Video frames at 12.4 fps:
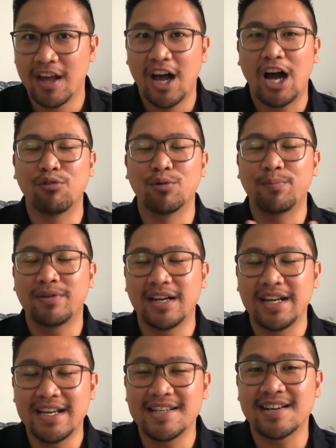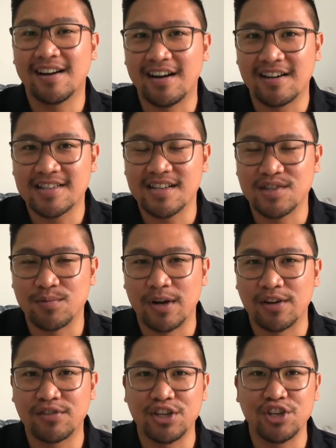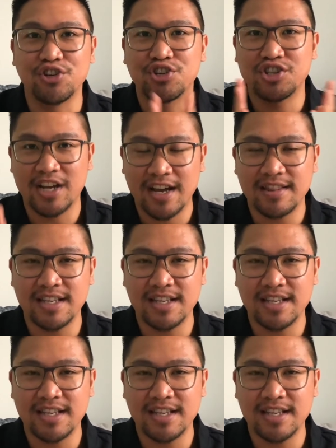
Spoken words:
I will please ask as well that you share